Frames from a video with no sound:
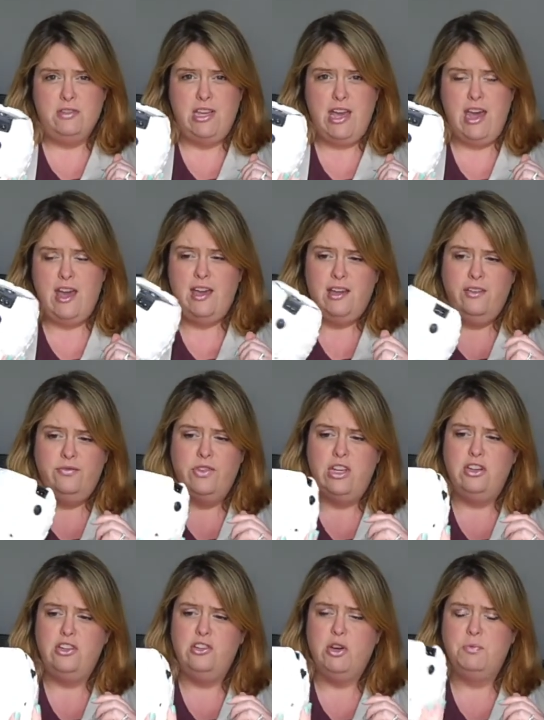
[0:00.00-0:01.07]
UK, and
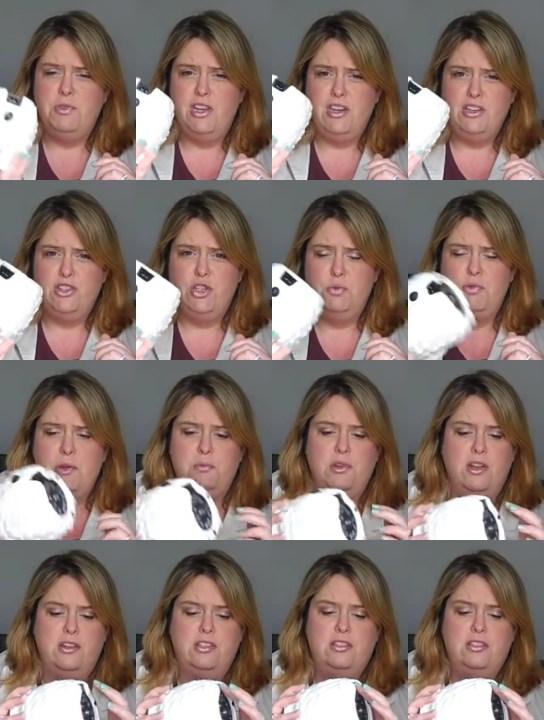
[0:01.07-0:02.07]
in Europe they need 2-pin plugs.